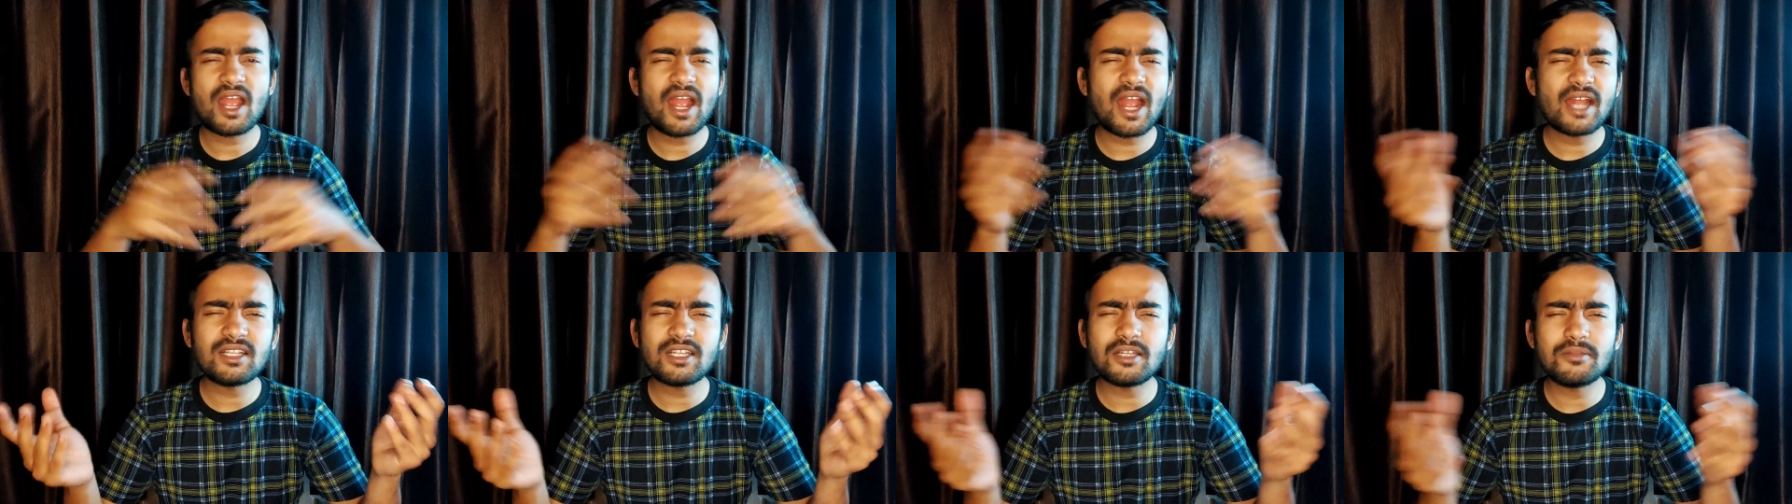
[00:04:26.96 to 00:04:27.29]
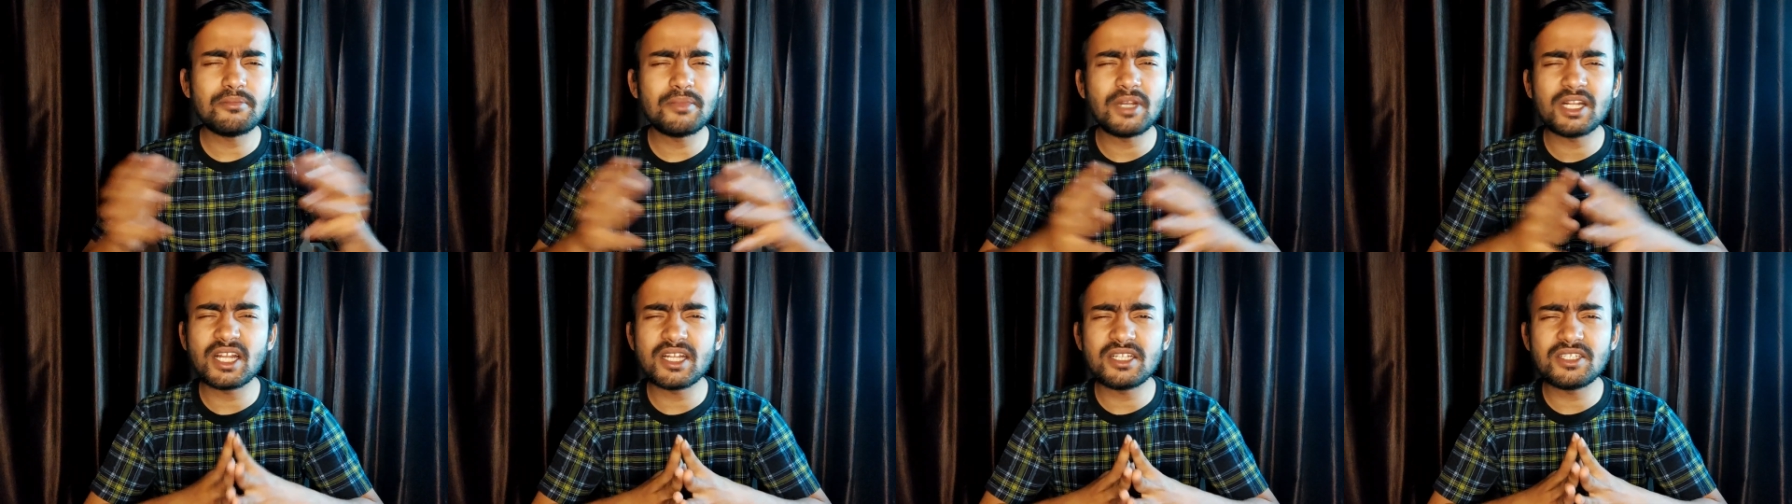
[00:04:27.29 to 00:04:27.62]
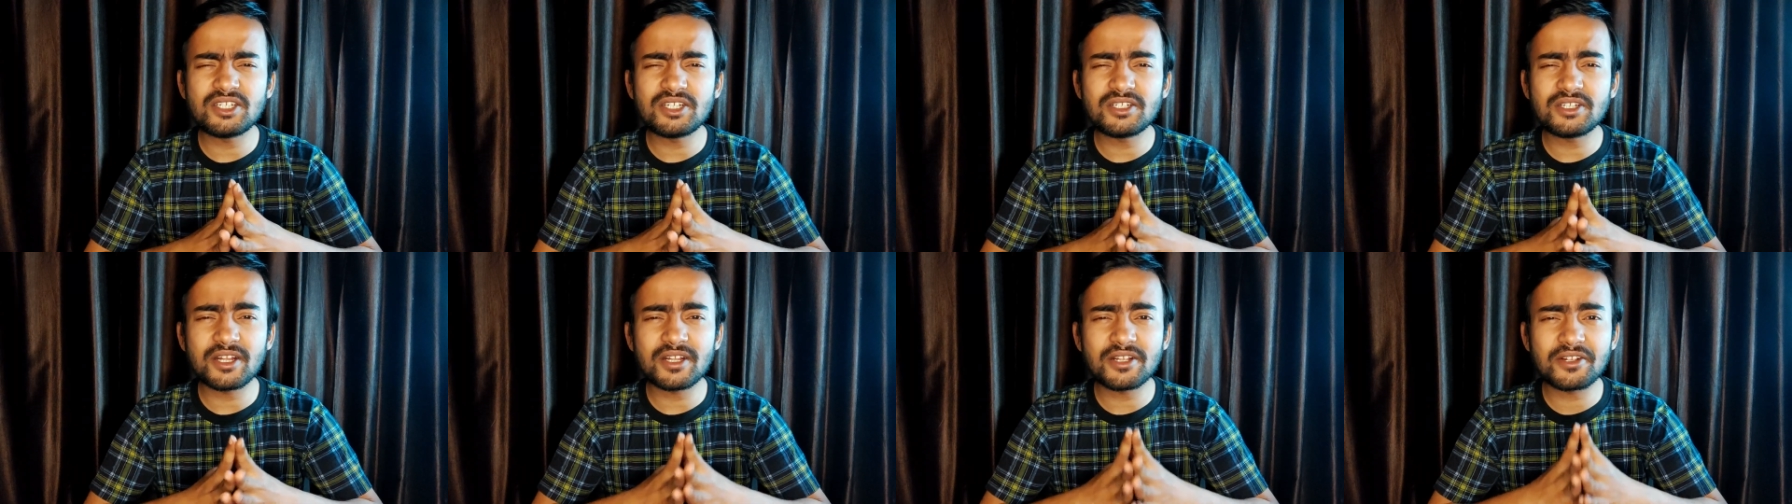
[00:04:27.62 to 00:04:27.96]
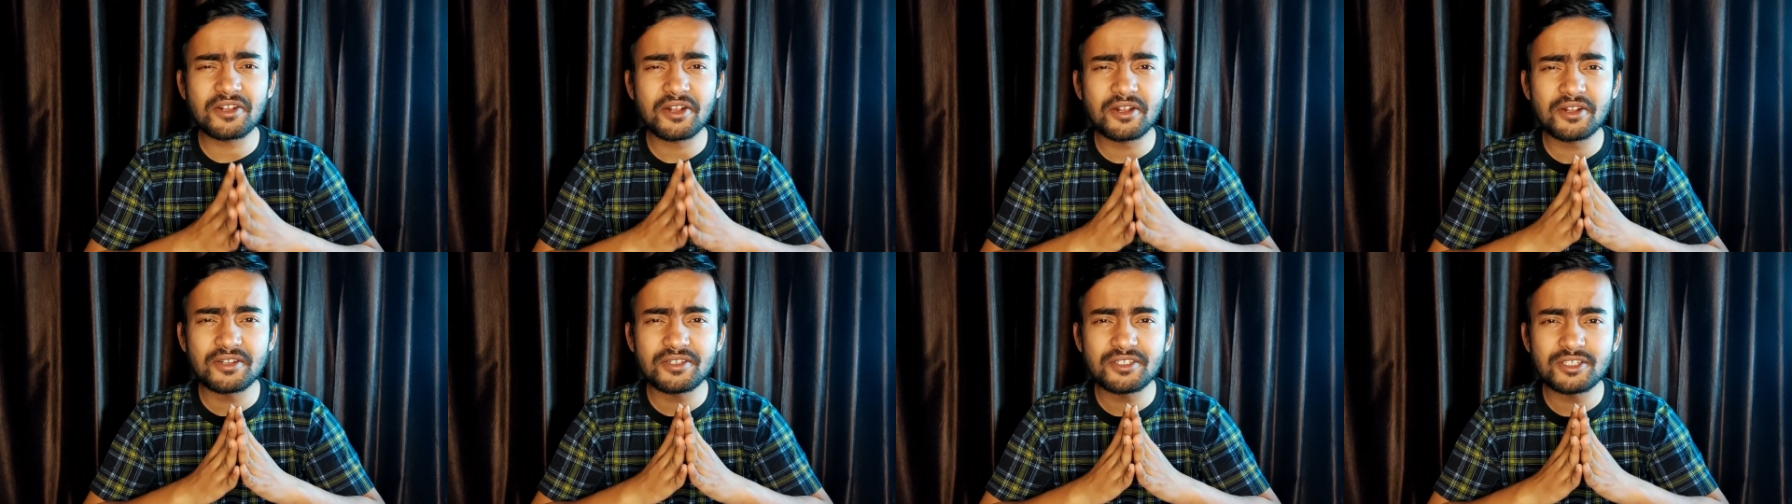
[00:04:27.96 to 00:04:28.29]
and in mid-engine and
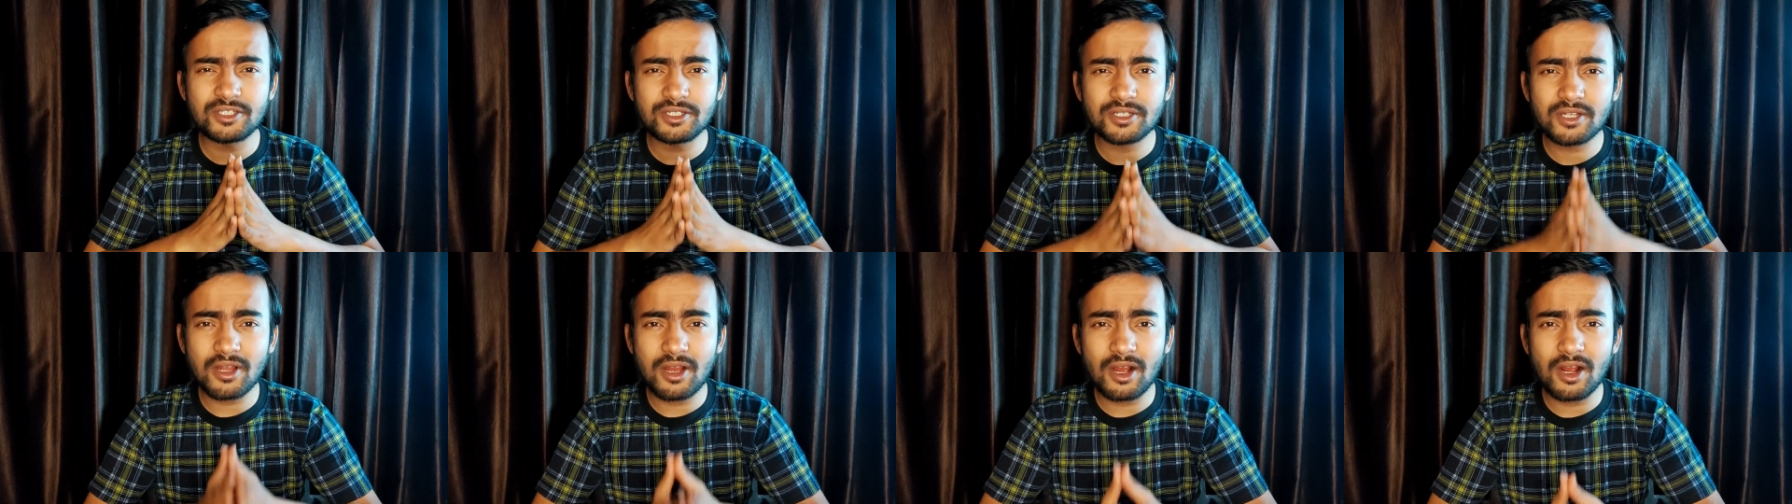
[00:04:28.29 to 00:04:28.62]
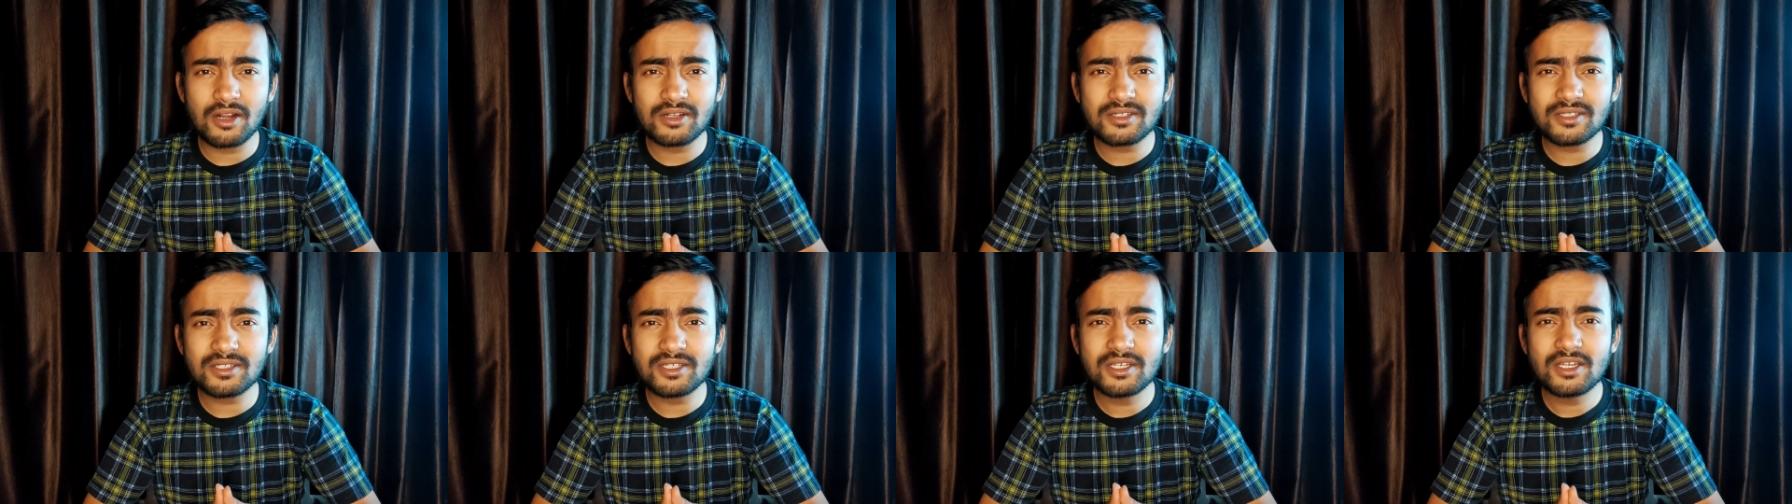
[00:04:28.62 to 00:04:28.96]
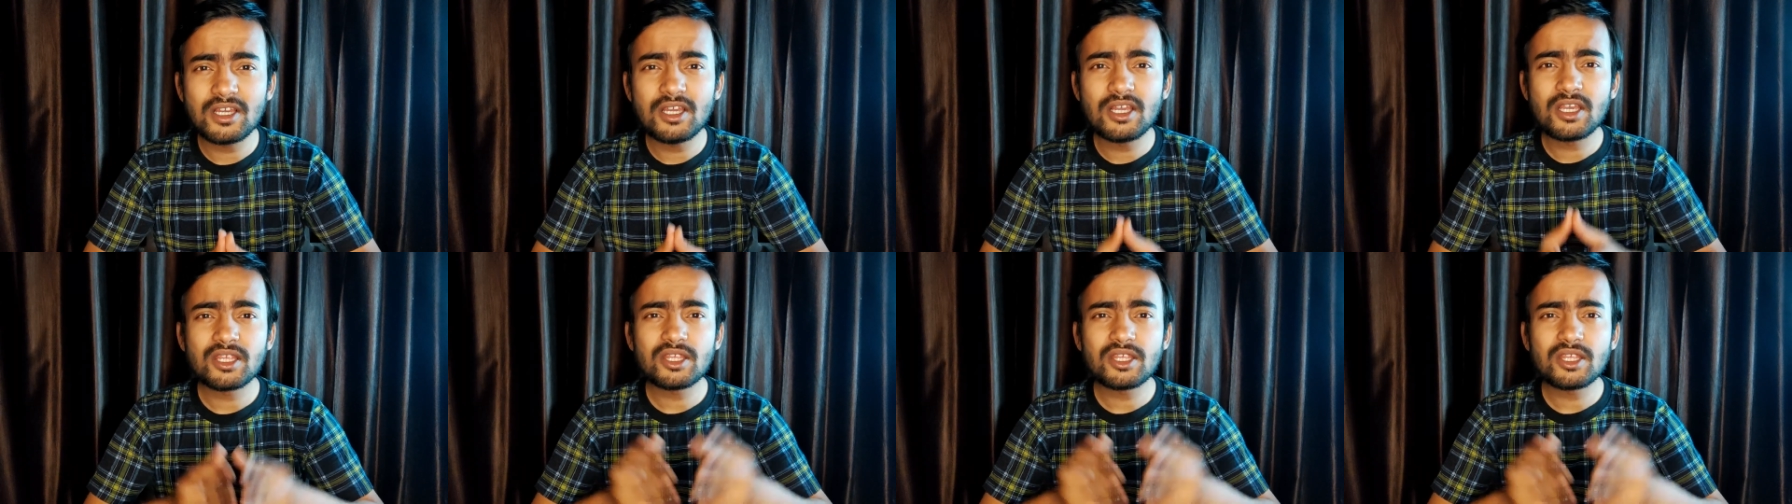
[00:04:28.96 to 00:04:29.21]
rear engine cars,